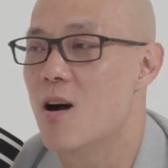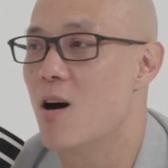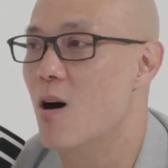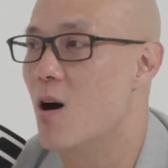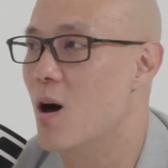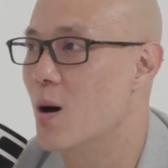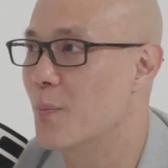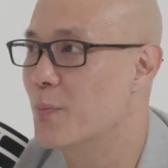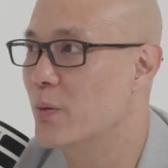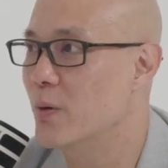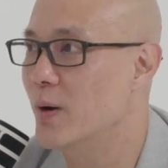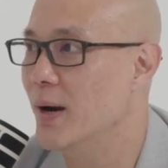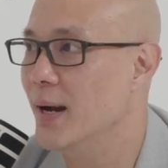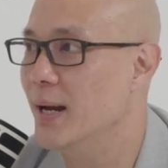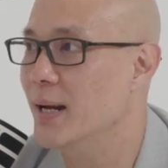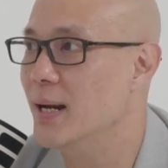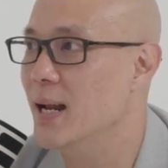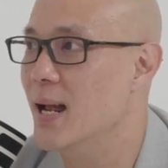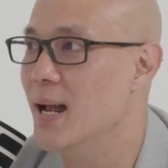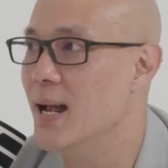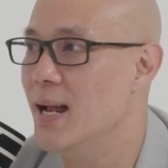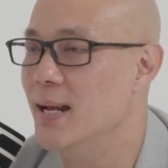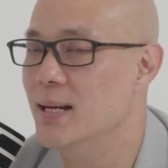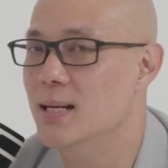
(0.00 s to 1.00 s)
operate,
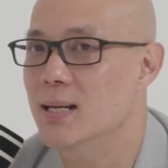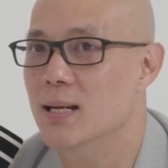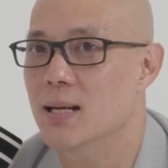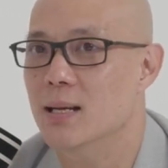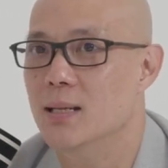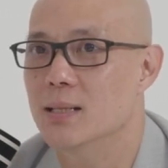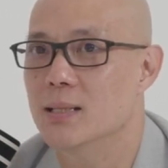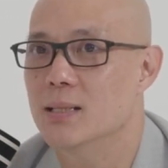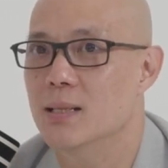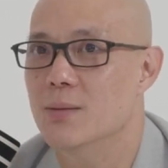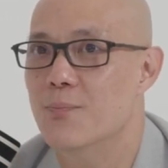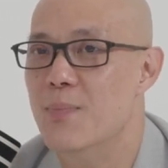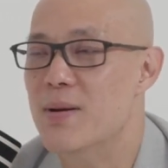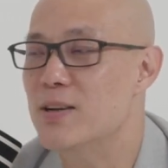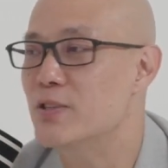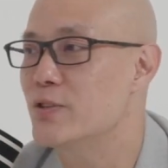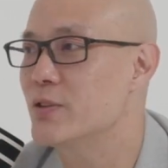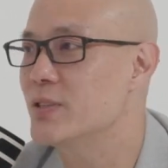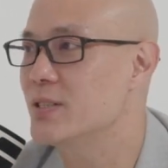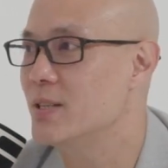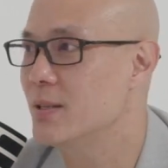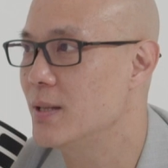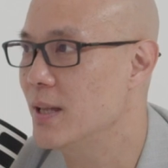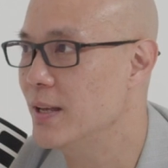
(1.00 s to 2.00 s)
and the
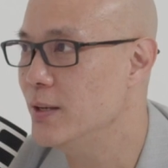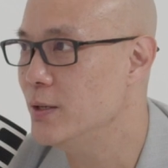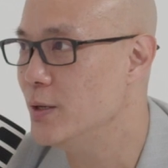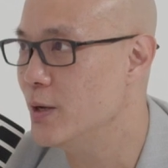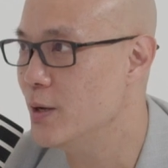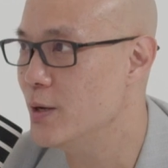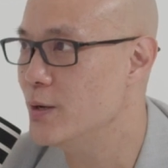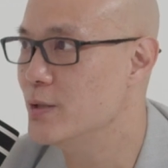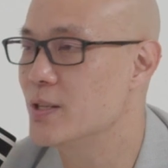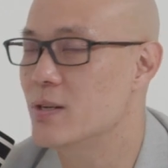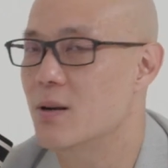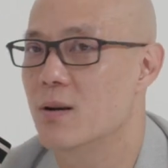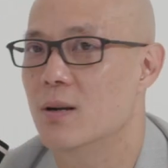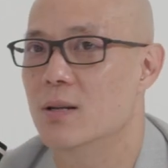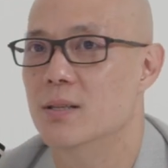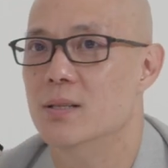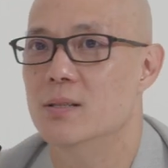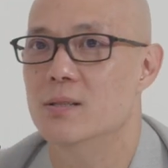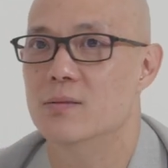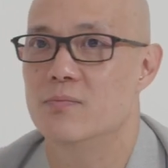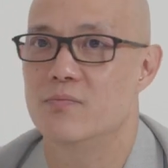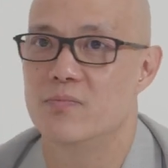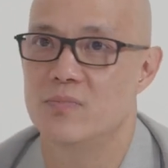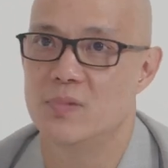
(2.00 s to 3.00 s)
metrics that they use to kind of
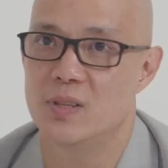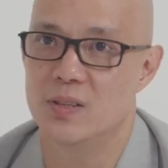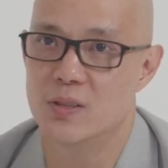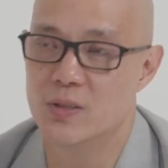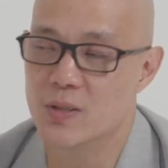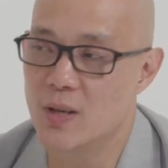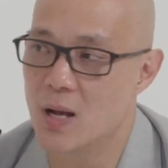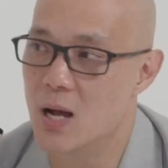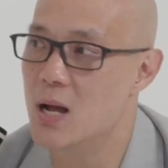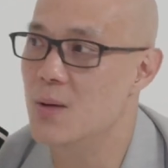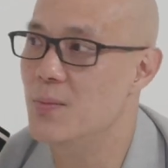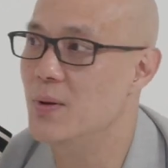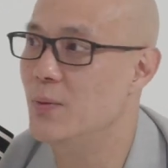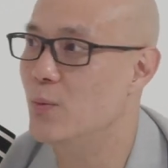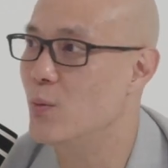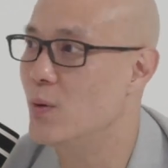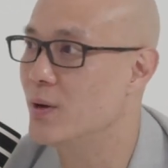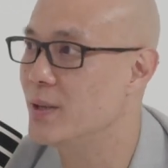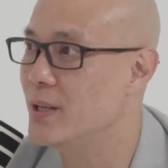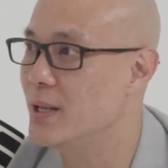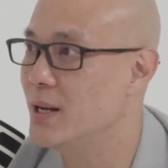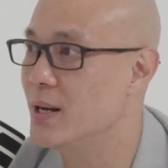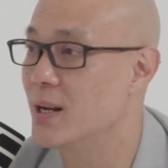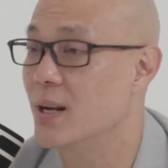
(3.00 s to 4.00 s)
determine
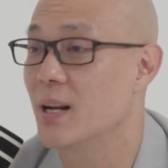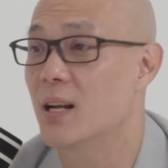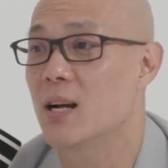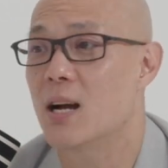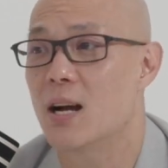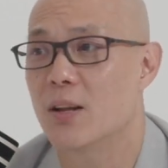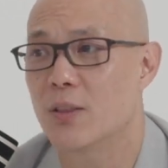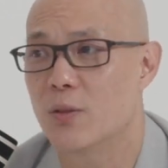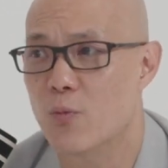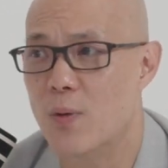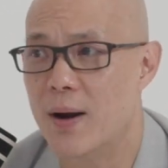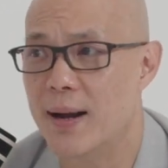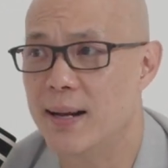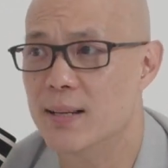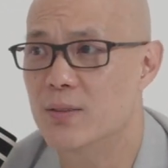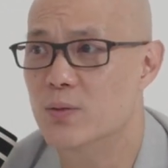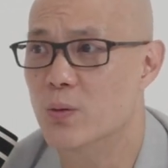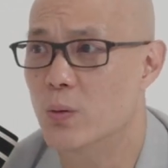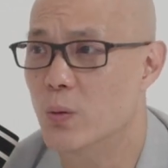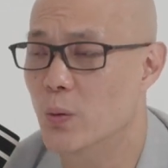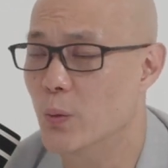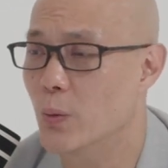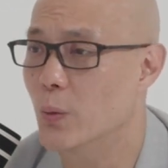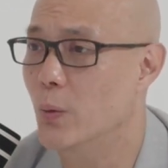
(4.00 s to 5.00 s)
whether they're going to cut rates
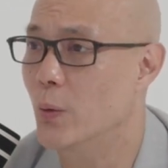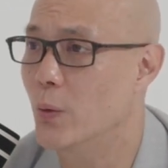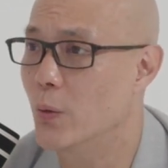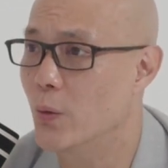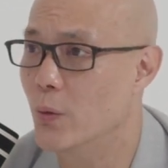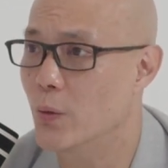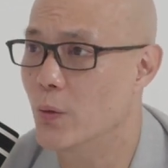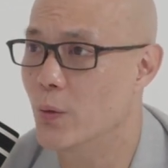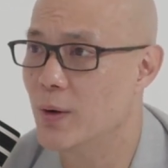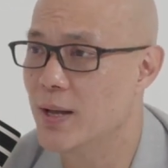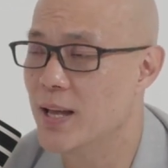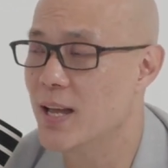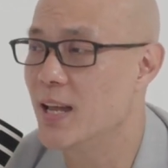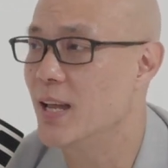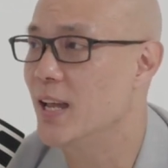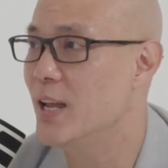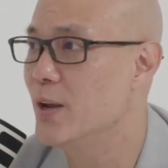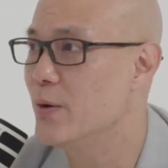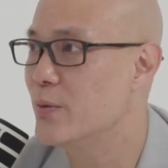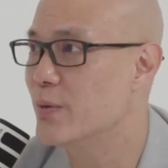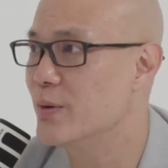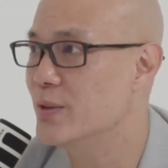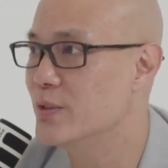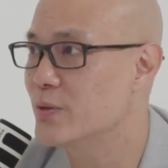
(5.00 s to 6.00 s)
or
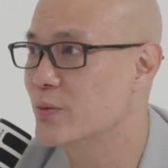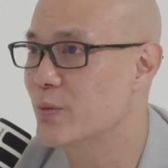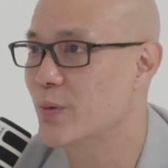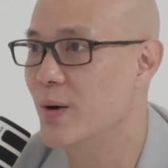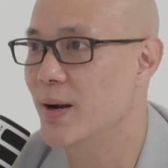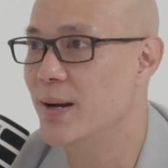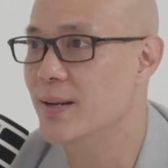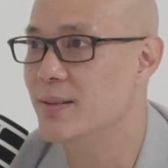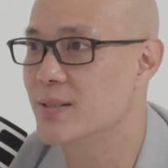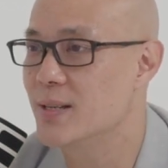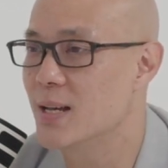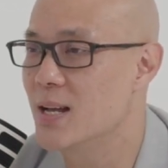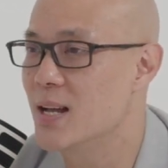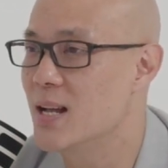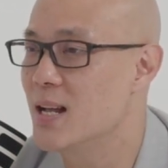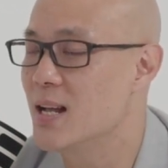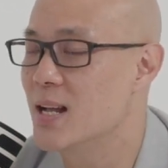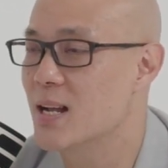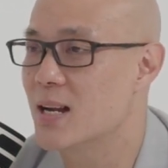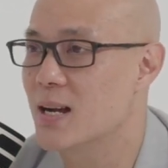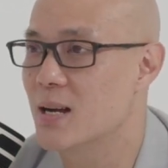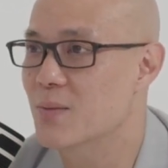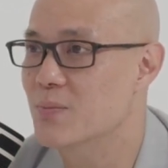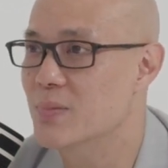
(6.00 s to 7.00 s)
increase rates
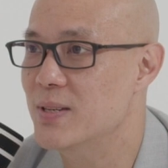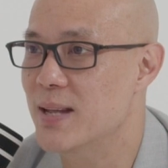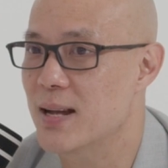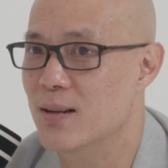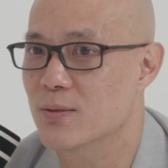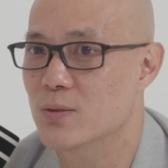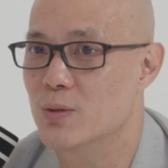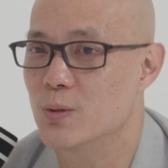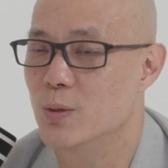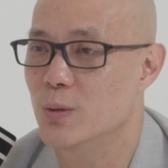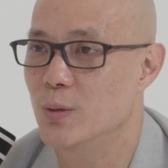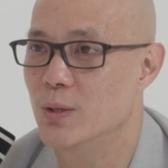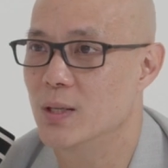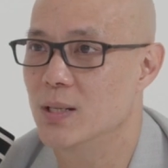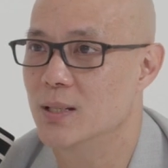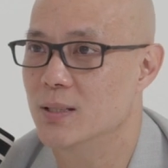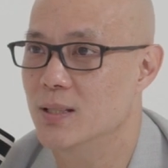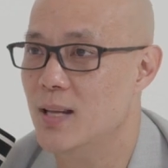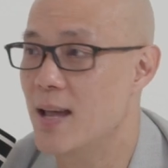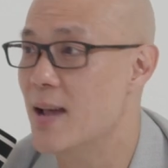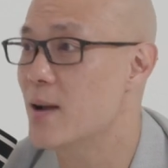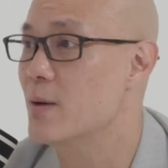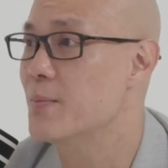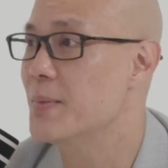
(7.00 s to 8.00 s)
comes down to
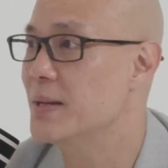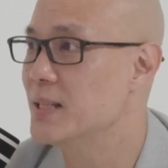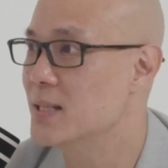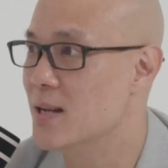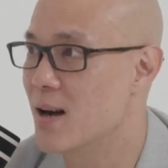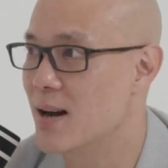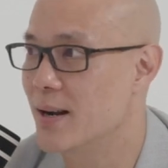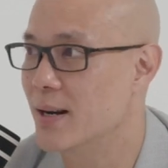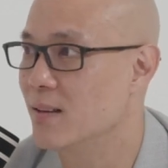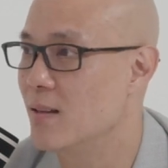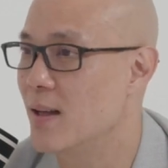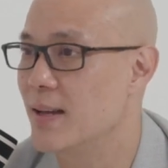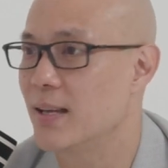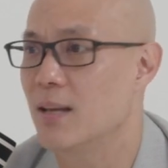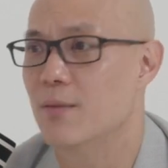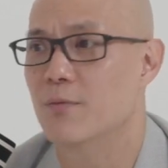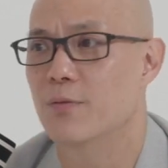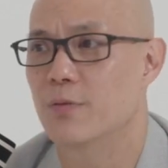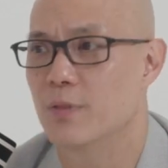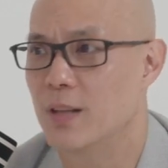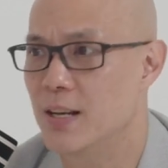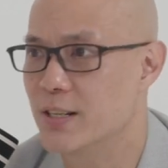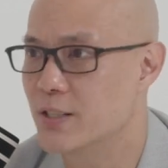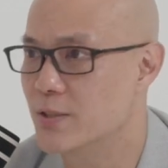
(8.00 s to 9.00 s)
the economic data, like
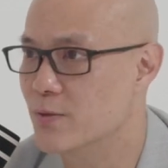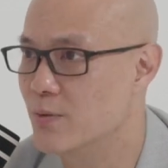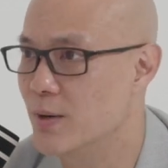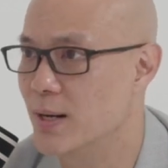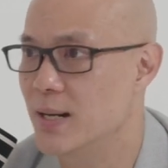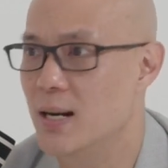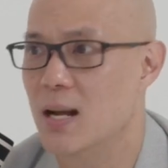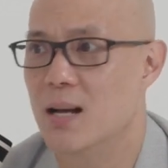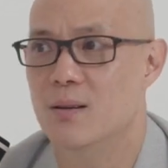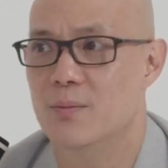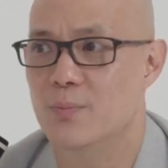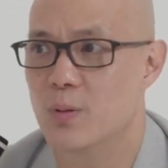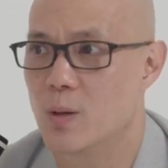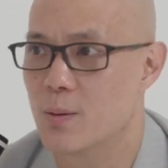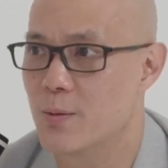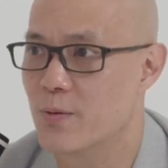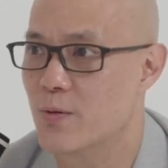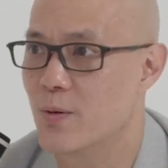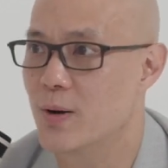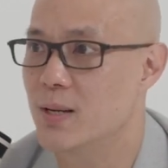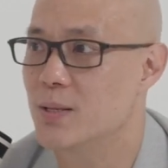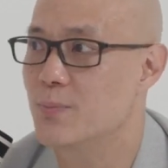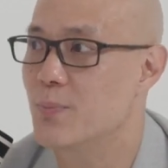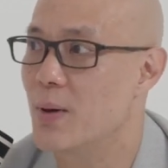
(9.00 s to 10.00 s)
inflation rate, unemployment
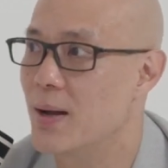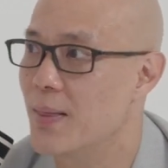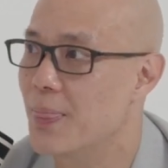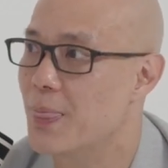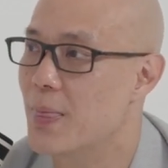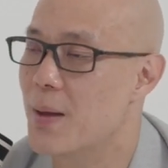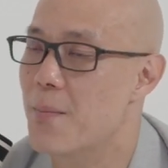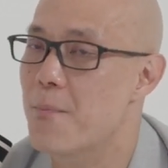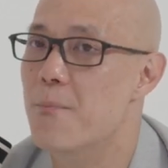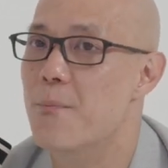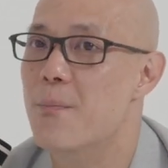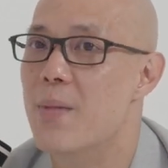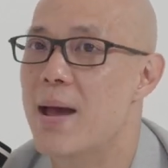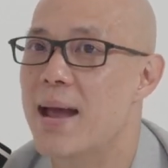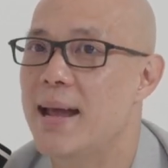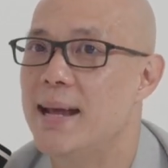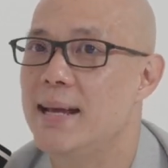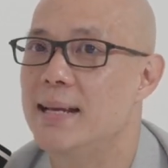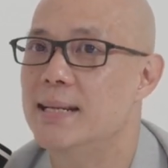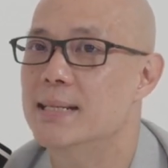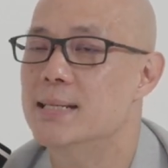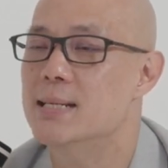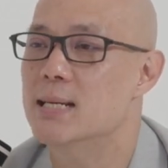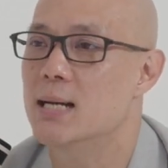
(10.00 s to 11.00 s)
rate, but the
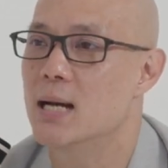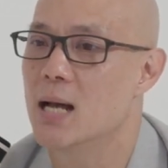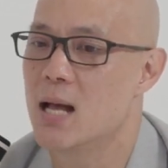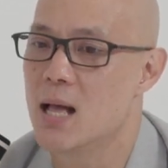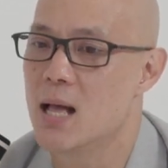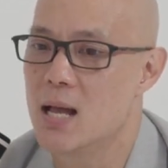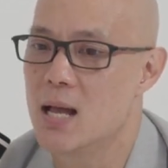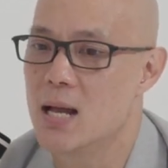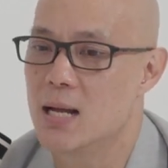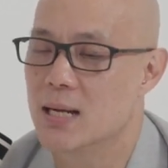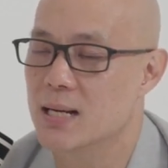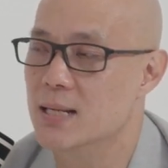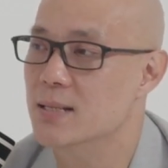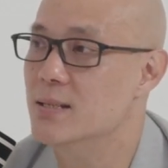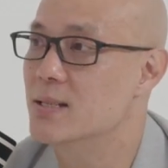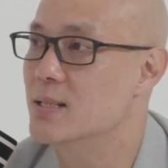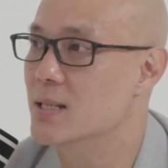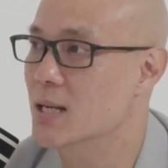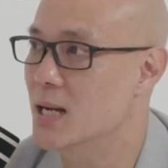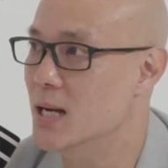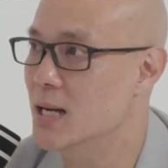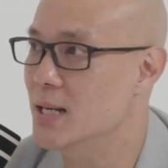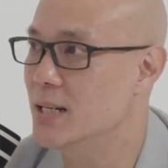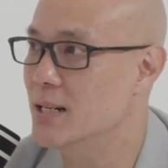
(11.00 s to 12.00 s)
main
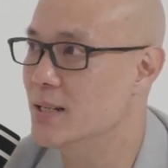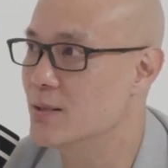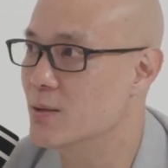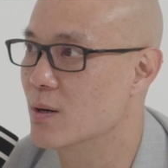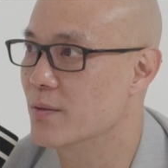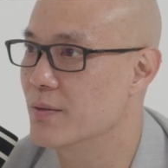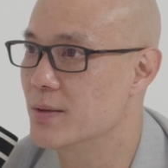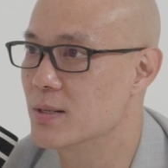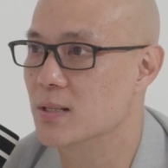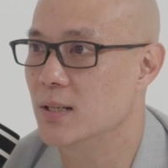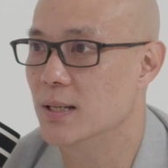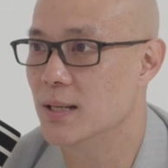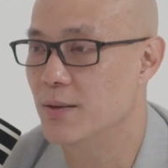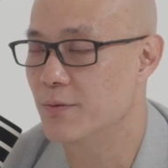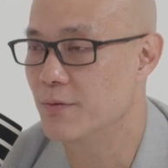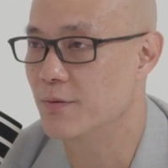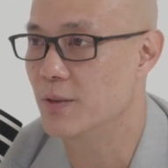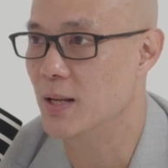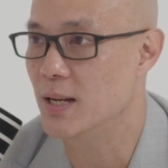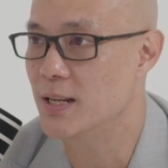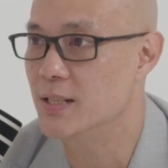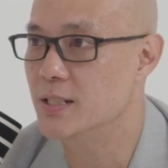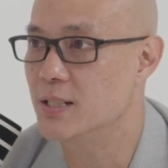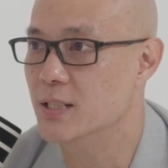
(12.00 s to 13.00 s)
concern is obviously
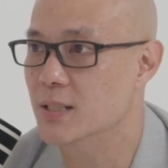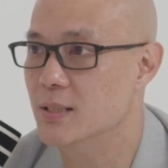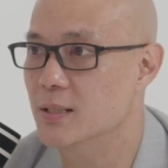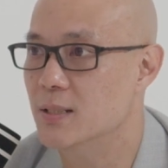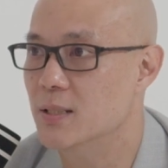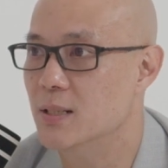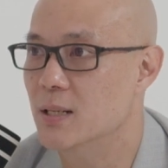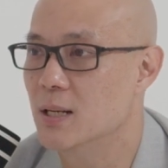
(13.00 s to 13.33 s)
inflation.